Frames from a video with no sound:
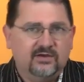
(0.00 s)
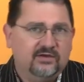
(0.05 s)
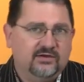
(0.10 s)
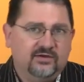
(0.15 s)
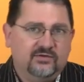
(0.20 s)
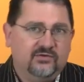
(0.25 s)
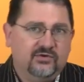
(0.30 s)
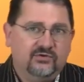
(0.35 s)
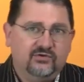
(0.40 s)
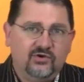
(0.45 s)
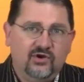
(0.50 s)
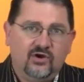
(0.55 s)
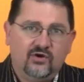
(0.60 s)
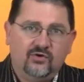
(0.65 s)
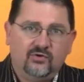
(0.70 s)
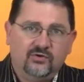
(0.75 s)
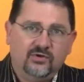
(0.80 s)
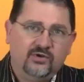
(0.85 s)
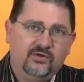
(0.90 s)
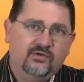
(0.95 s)
If you
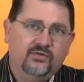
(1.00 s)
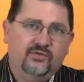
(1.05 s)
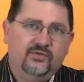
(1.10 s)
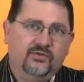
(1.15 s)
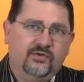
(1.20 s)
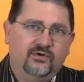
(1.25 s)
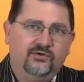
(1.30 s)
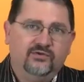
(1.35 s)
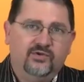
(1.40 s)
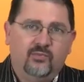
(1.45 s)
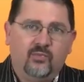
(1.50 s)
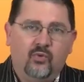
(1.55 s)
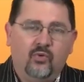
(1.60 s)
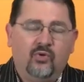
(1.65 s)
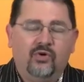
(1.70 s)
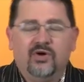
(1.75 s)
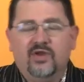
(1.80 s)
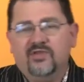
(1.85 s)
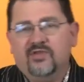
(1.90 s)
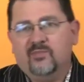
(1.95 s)
don't, there's a
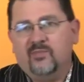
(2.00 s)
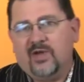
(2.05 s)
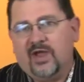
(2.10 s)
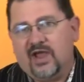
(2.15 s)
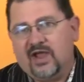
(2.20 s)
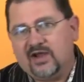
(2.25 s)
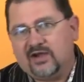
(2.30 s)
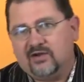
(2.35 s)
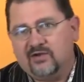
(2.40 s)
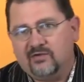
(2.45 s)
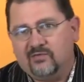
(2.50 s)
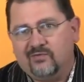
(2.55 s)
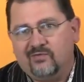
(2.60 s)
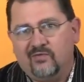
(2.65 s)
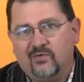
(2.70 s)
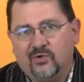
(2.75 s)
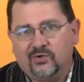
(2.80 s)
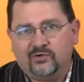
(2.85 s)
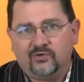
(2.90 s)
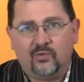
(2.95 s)
port on the back
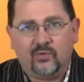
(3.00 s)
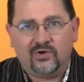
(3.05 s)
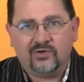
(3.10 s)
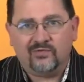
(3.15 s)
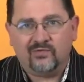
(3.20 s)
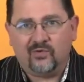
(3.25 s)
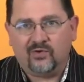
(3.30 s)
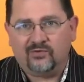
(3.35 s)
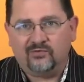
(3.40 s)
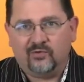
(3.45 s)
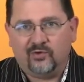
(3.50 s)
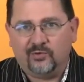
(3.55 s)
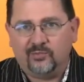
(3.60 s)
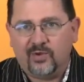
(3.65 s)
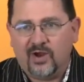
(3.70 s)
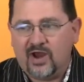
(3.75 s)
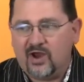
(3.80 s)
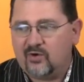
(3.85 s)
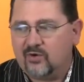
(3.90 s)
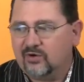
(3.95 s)
for 24-volt
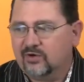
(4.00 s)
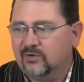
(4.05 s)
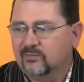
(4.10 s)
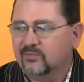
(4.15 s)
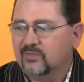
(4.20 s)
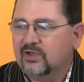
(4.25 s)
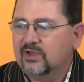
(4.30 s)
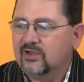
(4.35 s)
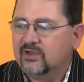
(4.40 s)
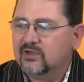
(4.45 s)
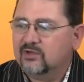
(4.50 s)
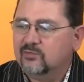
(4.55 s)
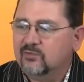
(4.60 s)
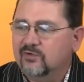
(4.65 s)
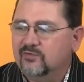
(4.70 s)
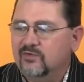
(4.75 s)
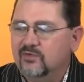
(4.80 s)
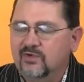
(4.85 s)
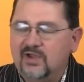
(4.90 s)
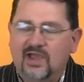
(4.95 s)
power. But
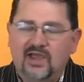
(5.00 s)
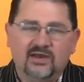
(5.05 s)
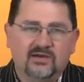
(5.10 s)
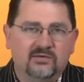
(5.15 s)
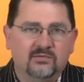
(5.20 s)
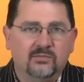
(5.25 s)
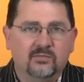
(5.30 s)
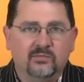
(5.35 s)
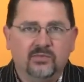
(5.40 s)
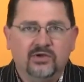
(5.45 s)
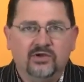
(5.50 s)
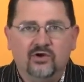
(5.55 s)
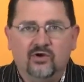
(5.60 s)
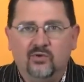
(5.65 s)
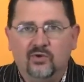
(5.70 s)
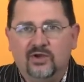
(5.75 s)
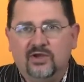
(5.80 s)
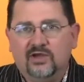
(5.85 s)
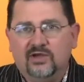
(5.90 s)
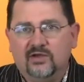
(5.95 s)
if you've got
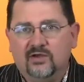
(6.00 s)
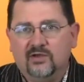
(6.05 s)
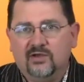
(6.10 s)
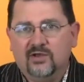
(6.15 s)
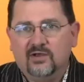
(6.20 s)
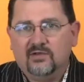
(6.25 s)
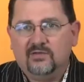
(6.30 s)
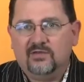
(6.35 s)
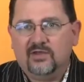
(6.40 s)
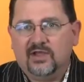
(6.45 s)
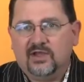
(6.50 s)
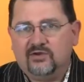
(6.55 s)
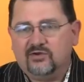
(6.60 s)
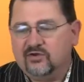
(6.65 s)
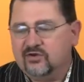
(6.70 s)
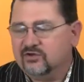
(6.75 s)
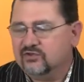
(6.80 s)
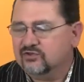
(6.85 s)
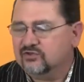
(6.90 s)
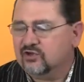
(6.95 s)
PoE, then you
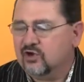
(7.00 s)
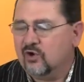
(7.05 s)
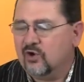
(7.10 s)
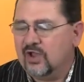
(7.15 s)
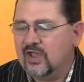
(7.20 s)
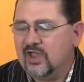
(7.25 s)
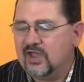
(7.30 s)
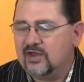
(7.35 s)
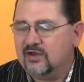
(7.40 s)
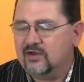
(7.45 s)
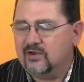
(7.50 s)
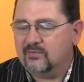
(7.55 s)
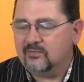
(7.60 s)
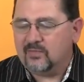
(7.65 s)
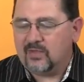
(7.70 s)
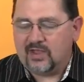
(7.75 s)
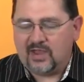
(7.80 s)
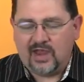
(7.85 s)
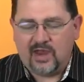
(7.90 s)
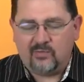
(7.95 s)
can just go ahead
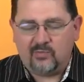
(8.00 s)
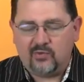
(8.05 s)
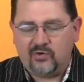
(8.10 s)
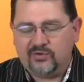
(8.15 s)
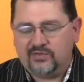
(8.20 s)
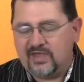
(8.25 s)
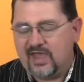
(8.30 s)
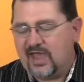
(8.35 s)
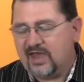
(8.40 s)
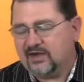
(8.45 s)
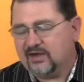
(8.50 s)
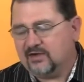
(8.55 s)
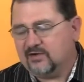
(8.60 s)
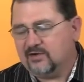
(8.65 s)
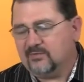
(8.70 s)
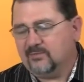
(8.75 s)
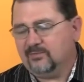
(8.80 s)
and put that